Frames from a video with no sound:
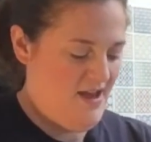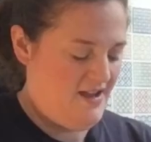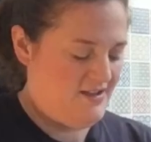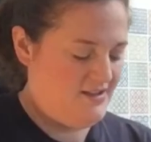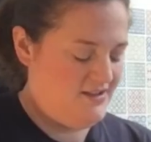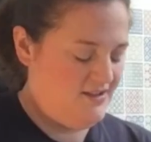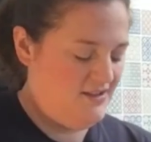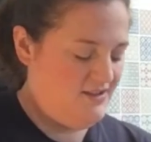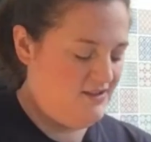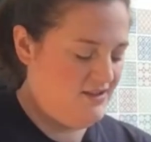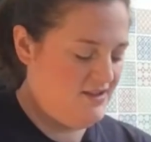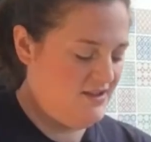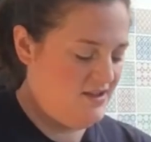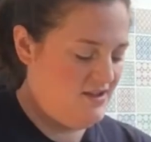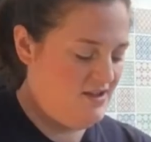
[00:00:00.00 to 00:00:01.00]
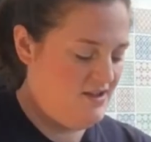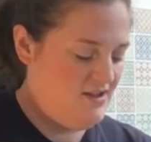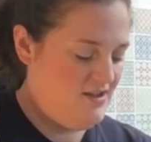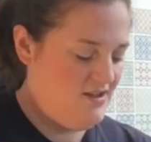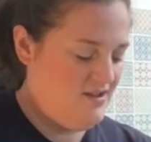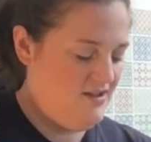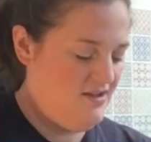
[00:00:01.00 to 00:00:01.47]
Excellent.
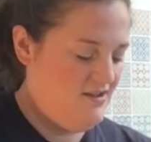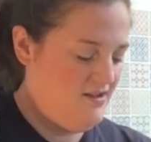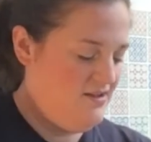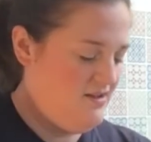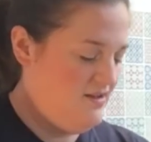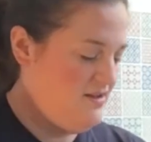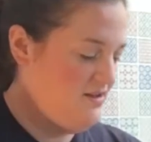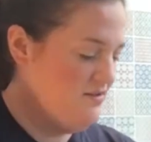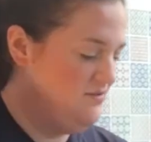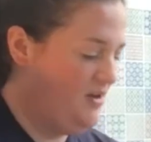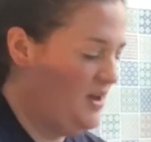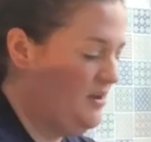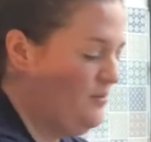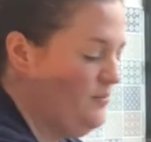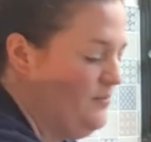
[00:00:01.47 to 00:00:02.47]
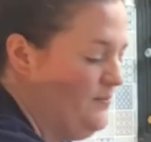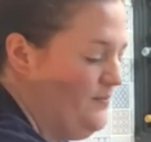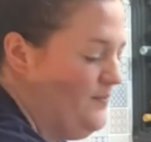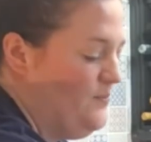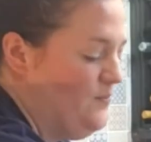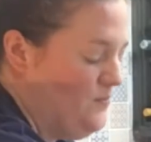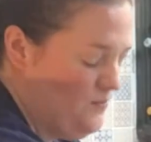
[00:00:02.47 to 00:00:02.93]
Right,
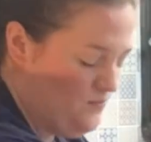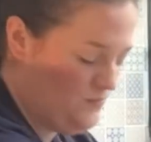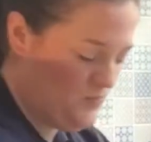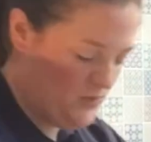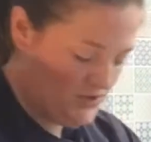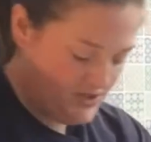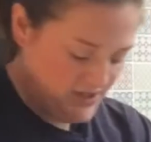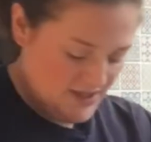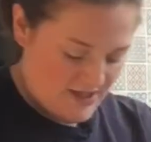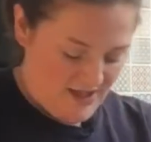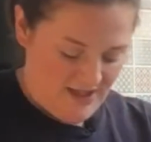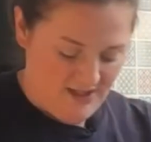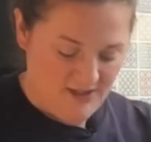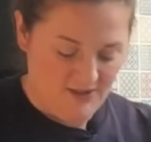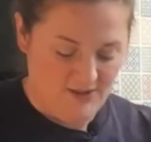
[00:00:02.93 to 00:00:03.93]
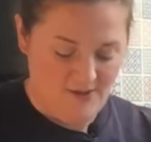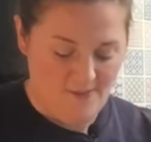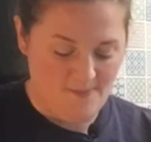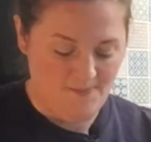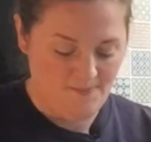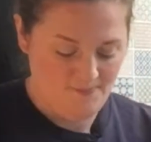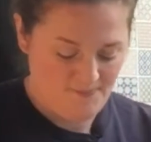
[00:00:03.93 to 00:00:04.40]
wash that later.
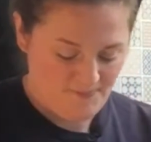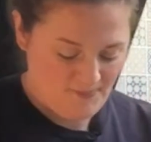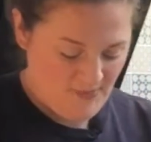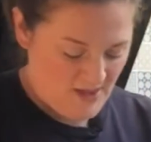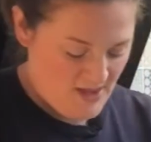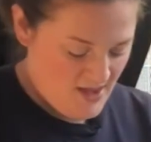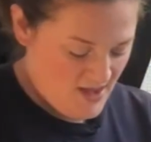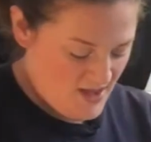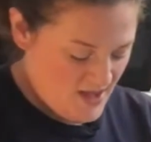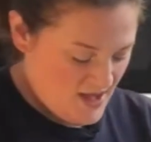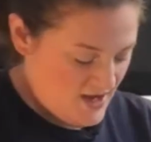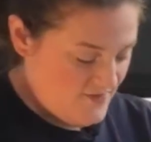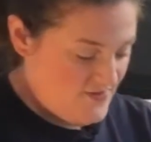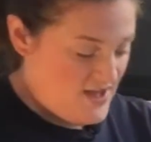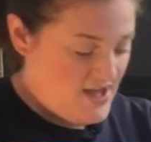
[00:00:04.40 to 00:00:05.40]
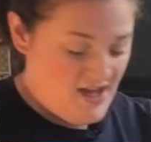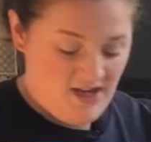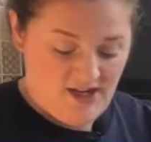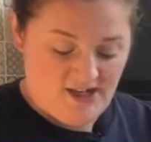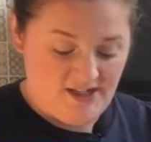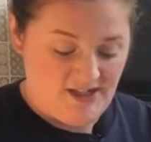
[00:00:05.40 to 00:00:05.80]
And then I